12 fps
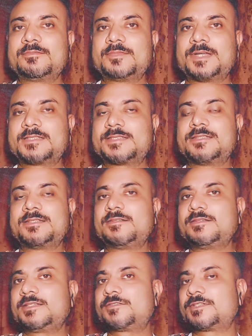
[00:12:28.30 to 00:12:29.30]
as
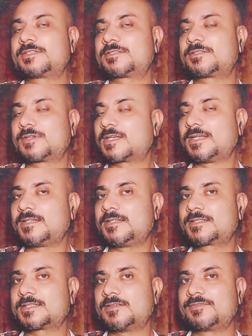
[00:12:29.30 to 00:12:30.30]
in it was totally
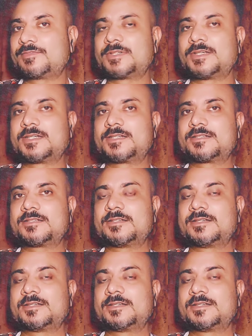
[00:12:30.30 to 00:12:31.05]
discomfort.